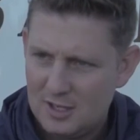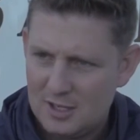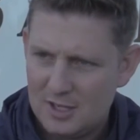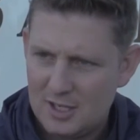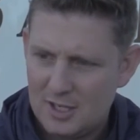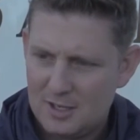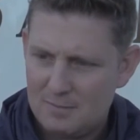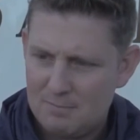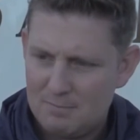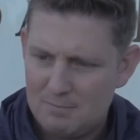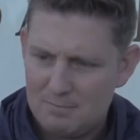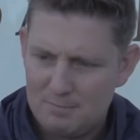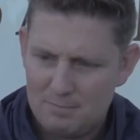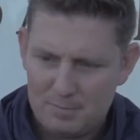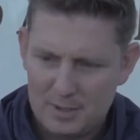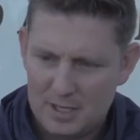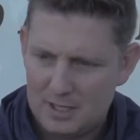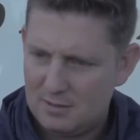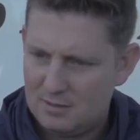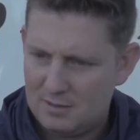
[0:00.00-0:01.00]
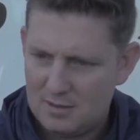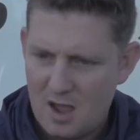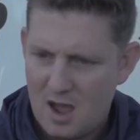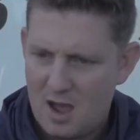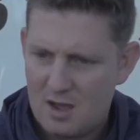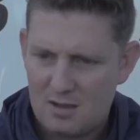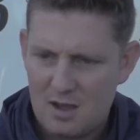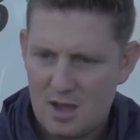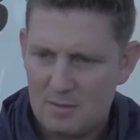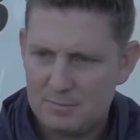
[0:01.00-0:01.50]
I'm
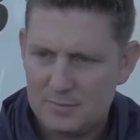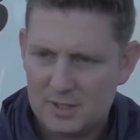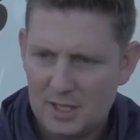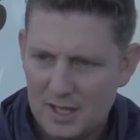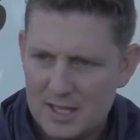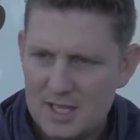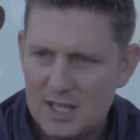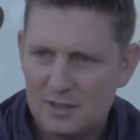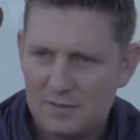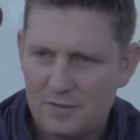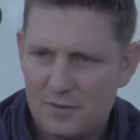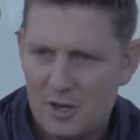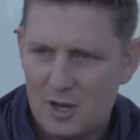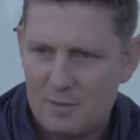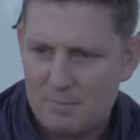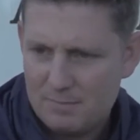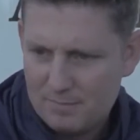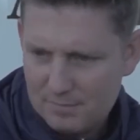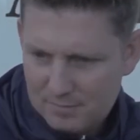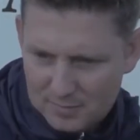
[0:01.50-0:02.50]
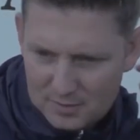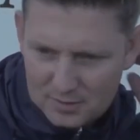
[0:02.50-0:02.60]
delighted for him.